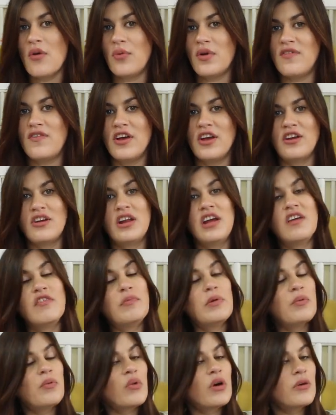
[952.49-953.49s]
We figured if
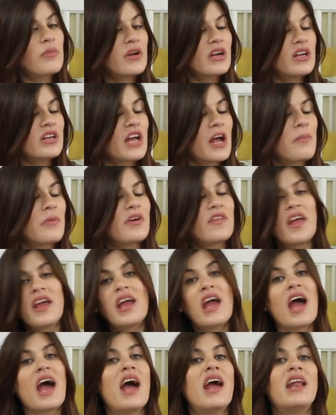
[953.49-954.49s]
people want to bring a diaper, they
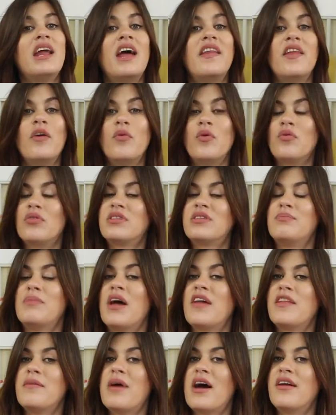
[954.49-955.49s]
can, and then we will
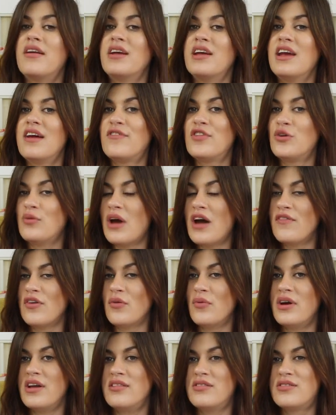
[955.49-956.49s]
mail them out a gift, whoever
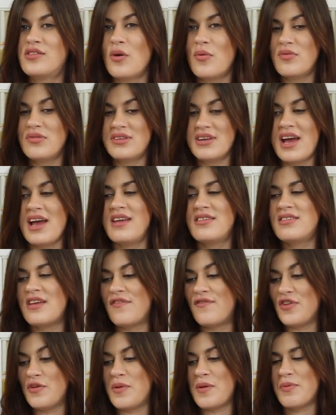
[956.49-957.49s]
wins. So it was nice. A
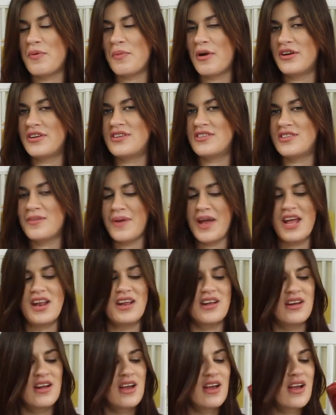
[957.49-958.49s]
few people
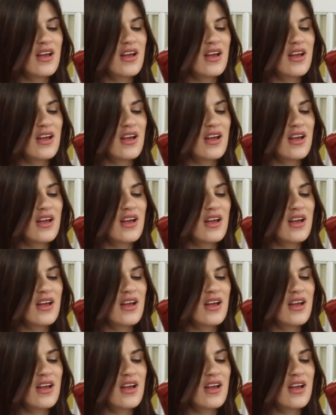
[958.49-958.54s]
participated.